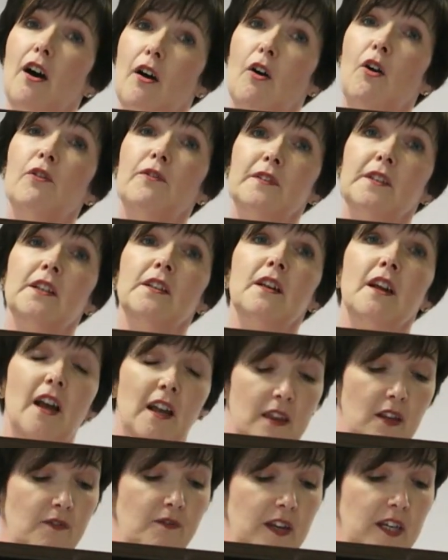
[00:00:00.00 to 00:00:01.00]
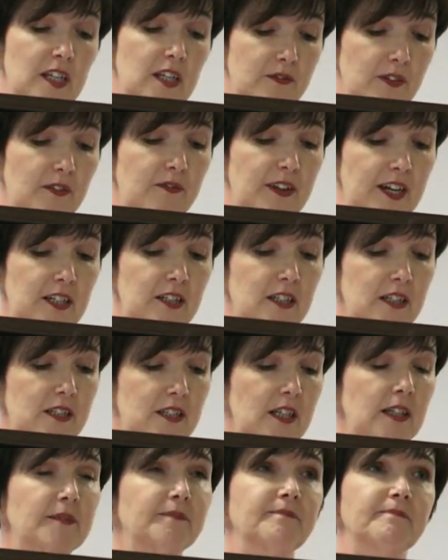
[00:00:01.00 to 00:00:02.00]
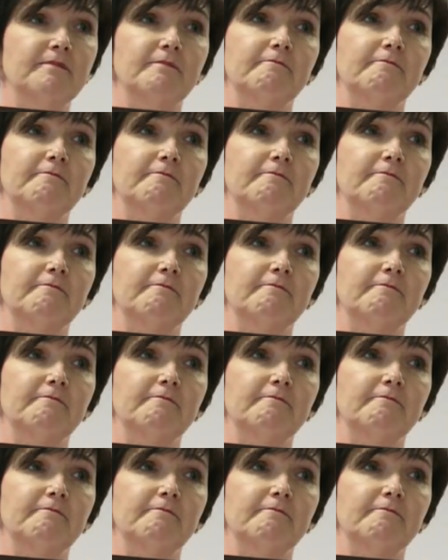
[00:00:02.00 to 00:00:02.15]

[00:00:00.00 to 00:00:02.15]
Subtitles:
often in the face of adversity.